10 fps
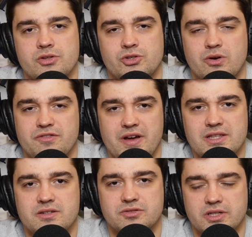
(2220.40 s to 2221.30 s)
So
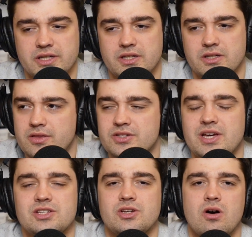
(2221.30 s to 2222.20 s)
effectively, this
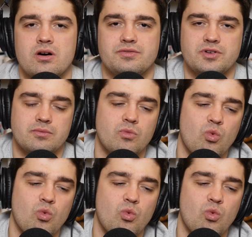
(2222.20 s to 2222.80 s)
has gone from